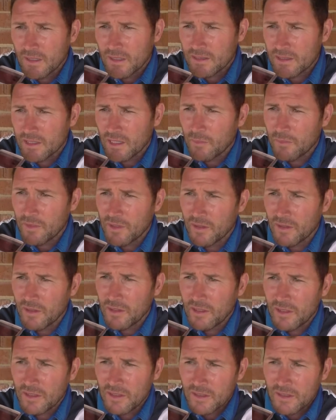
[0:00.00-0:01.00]
as a number
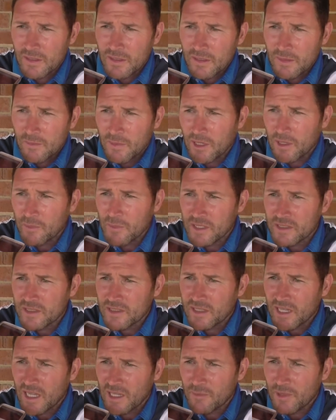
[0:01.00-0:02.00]
9. But can mix
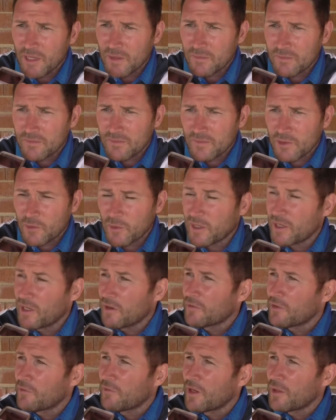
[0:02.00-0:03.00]
his game up, quick
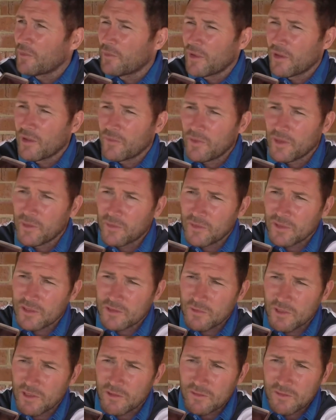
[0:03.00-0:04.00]
enough to run behind people
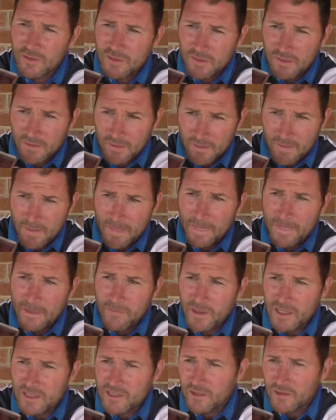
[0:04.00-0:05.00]
as well.
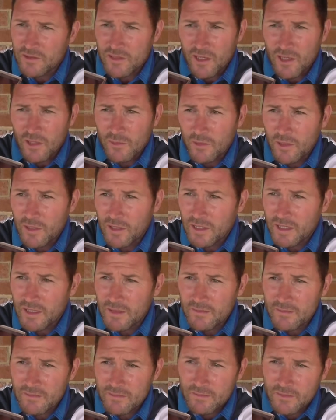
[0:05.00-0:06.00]
Pato's hard
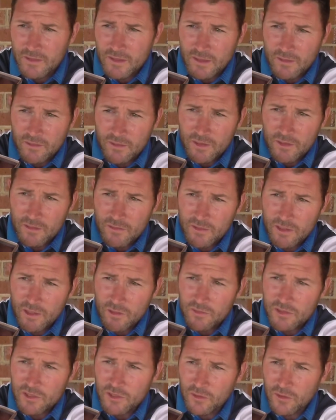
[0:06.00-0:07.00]
working,
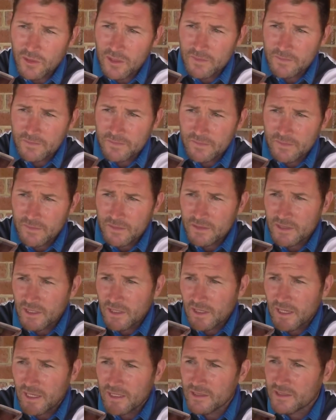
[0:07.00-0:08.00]
goal scorer.
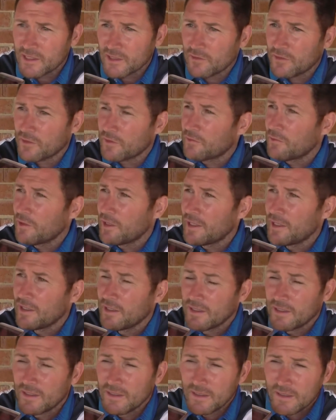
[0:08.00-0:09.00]
Again, 6'3".
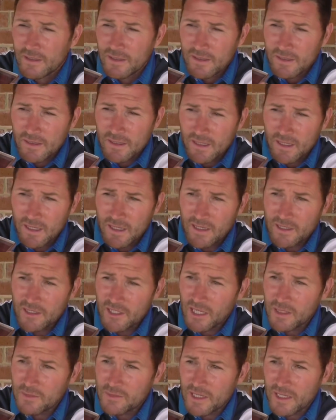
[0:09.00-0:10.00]

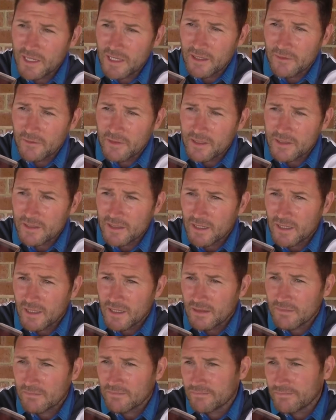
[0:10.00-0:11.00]
And James Hayter is
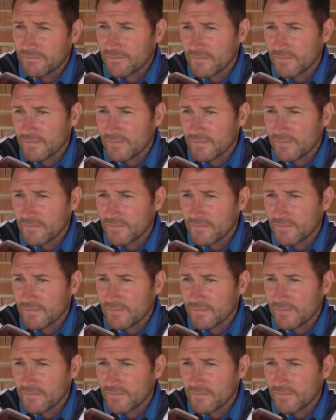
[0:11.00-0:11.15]
a